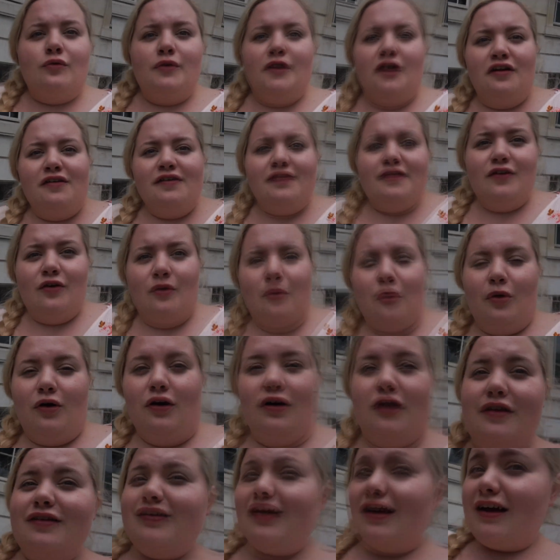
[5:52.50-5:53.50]
we are in the
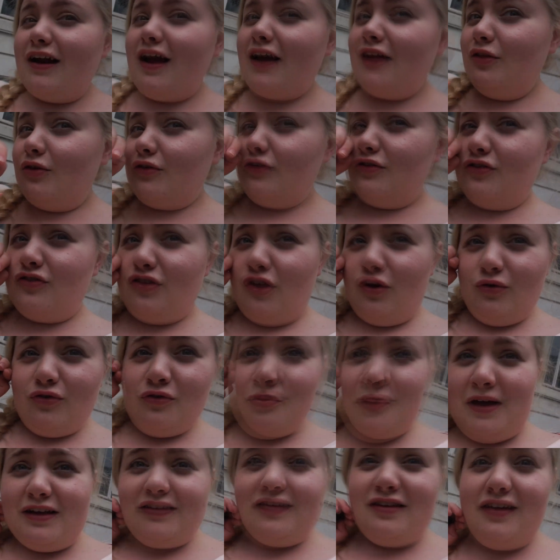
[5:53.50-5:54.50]
quad and I look so
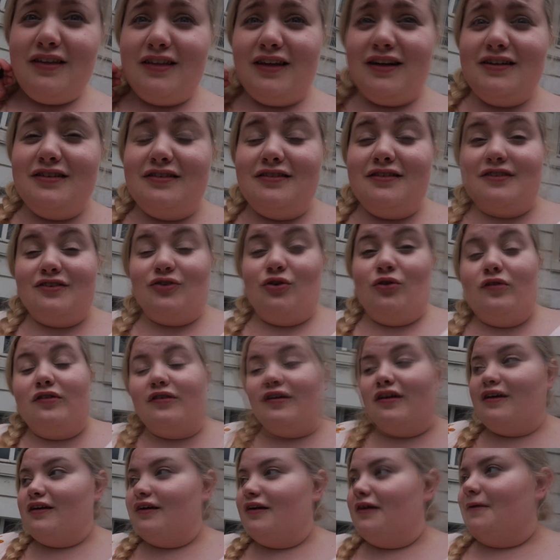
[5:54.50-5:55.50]
sweaty, that is
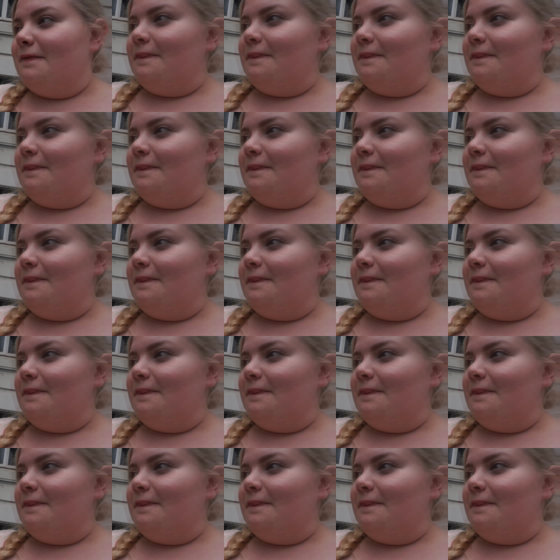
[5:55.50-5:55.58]
disgusting.